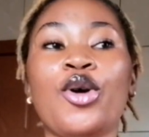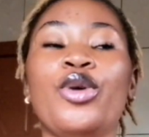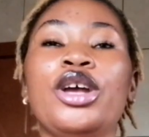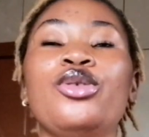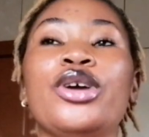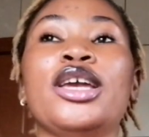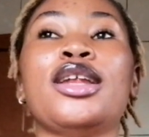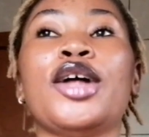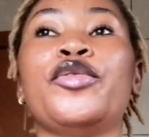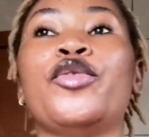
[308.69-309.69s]
When you're looking
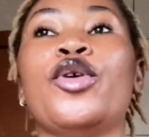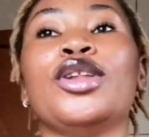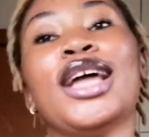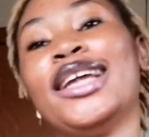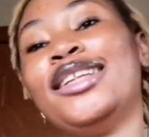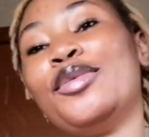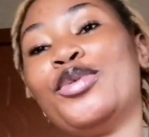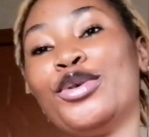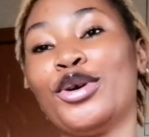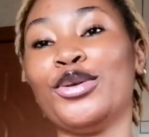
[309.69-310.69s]
out for lightening
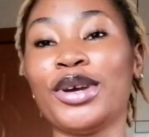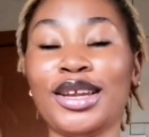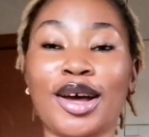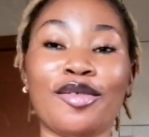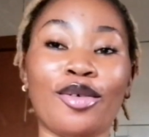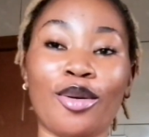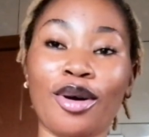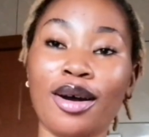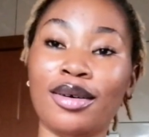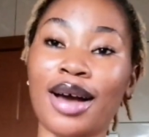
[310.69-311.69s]
product, looking out for